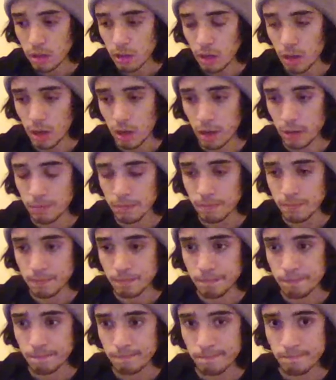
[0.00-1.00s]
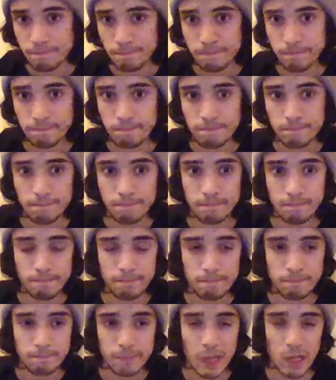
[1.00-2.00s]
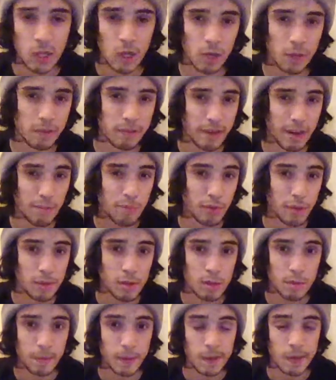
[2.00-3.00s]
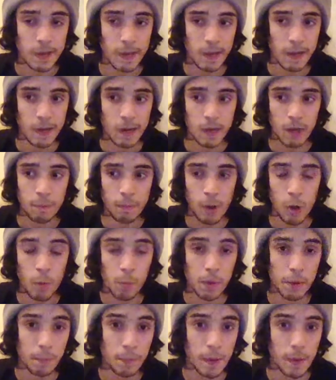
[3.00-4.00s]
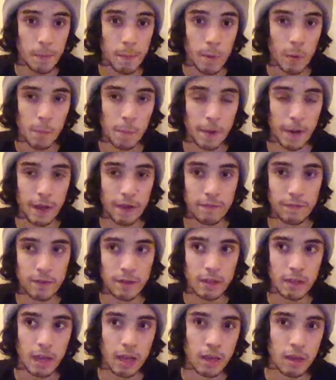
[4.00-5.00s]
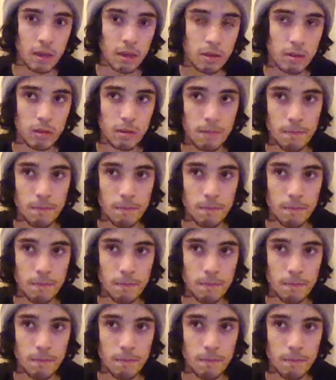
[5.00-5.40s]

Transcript: A lot of times I speak and I'm helping people, but I feel like